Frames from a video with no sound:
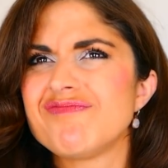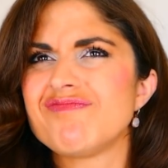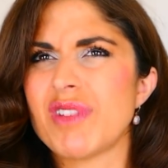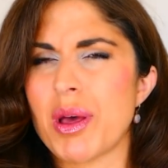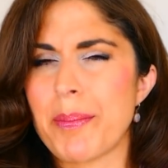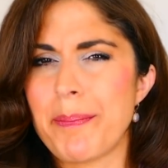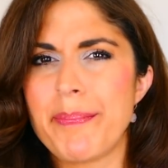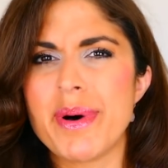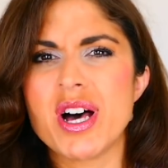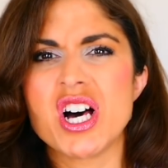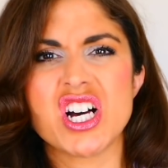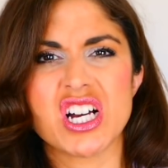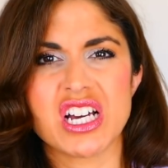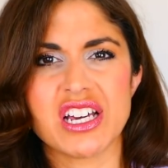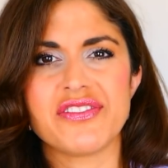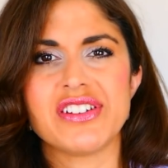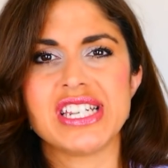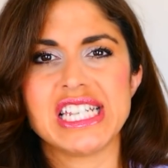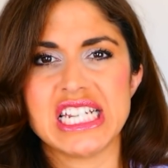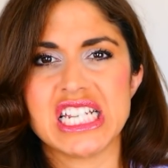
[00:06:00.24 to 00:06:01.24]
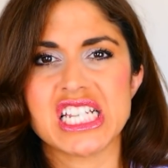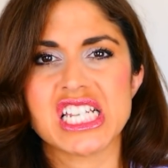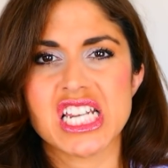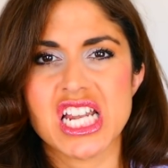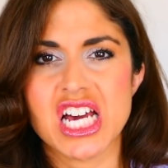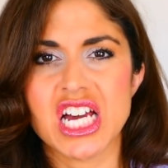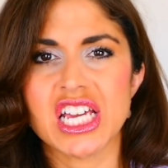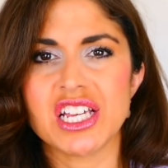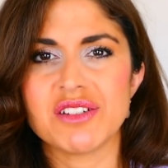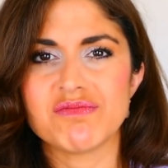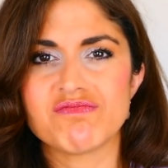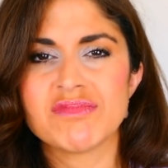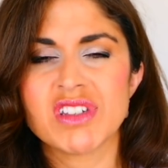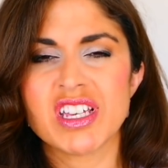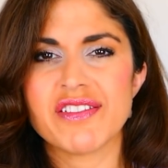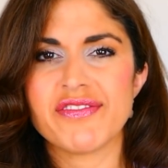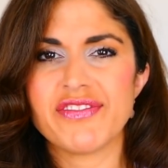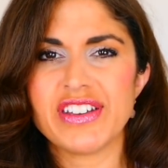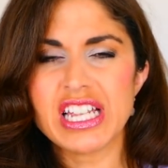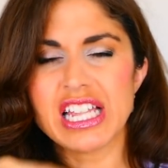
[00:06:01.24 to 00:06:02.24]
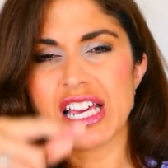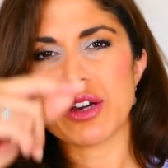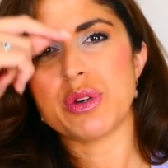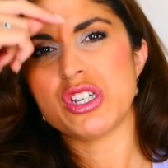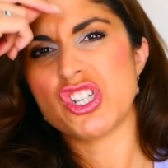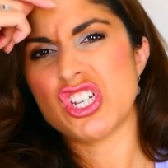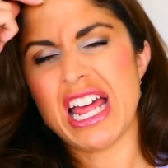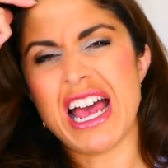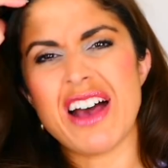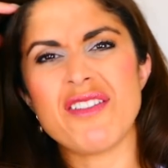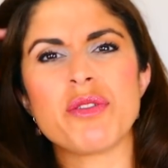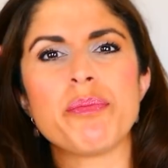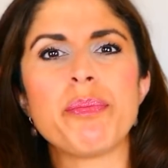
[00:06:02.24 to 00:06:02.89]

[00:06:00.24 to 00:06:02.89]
a burger for dinner tonight. I feel like we should have a